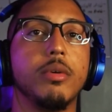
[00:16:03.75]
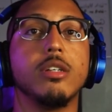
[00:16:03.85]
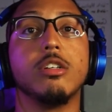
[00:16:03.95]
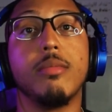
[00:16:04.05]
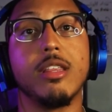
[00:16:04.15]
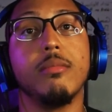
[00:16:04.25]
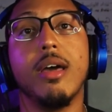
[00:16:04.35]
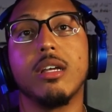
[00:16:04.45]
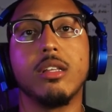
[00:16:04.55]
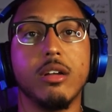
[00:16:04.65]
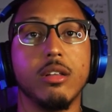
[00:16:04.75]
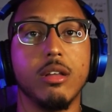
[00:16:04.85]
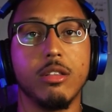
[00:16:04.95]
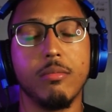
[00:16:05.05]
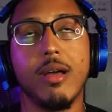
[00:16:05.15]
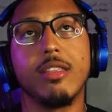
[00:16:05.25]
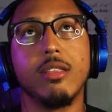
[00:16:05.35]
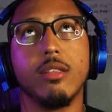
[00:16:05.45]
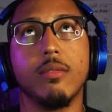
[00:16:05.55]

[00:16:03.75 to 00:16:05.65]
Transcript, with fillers: because they're mathematic. They're, they're, they're math.